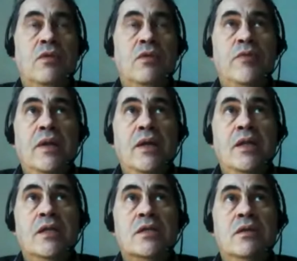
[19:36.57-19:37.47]
The three
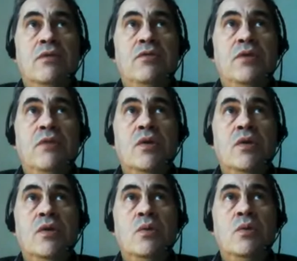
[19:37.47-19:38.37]
leaders, the three
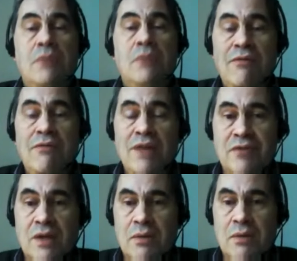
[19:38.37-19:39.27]
viewers that we have
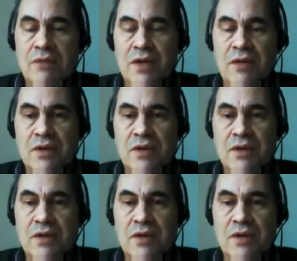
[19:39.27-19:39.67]
left now, after mm-hmm.